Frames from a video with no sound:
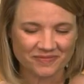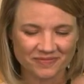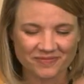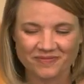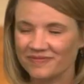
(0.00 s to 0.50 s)

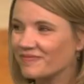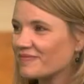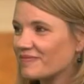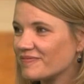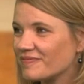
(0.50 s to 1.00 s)

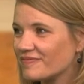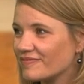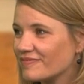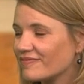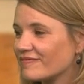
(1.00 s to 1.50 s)

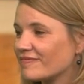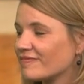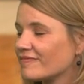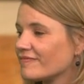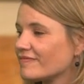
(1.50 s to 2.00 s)

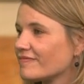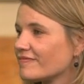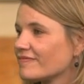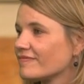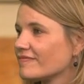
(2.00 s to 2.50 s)

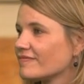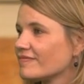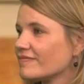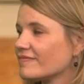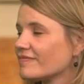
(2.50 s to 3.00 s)

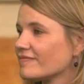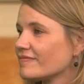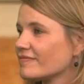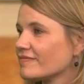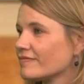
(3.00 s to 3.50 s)

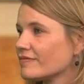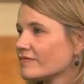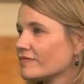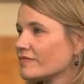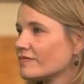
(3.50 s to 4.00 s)

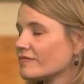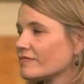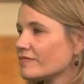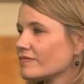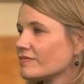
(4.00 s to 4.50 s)

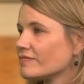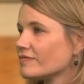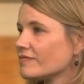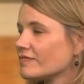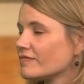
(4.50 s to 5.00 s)

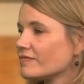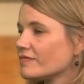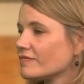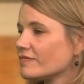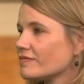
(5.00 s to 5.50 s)

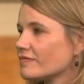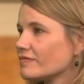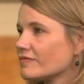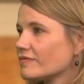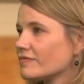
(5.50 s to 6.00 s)

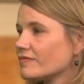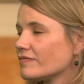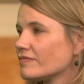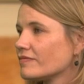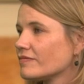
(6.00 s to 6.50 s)

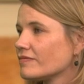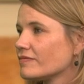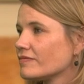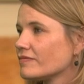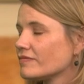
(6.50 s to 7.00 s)

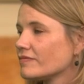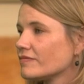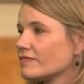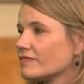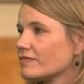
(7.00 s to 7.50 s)

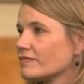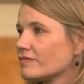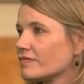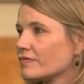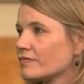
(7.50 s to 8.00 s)
The person shown says nothing.